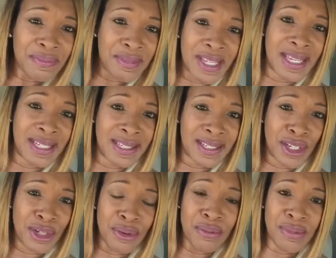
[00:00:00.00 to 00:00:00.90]
then, you
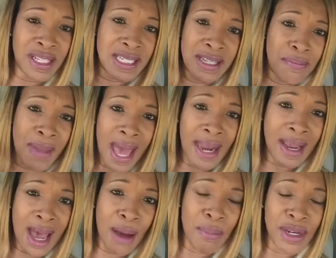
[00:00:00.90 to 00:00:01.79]
know, it didn't matter
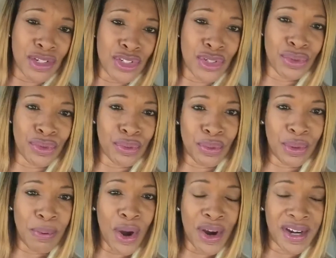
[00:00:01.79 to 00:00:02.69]
how many children were
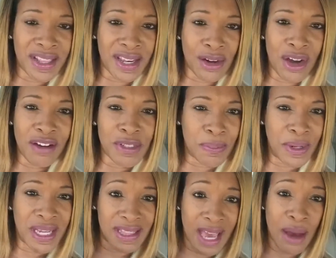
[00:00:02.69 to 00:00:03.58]
part of that
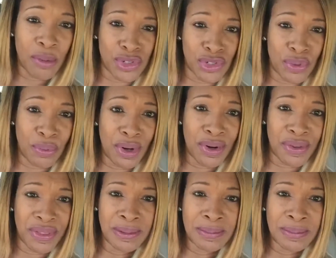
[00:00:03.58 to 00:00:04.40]
offspring, that was your worth.